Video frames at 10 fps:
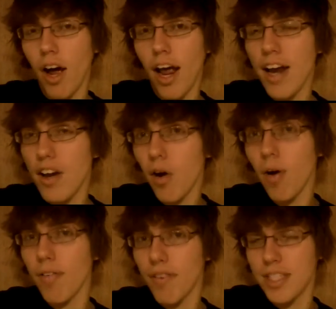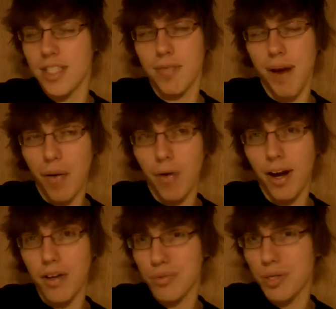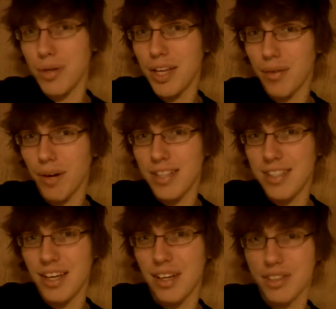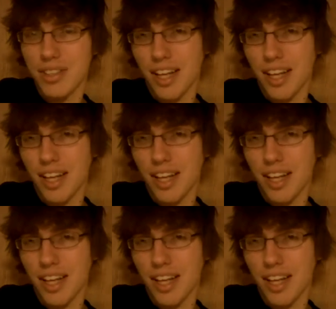and offensive powerhouse when you get the right skills.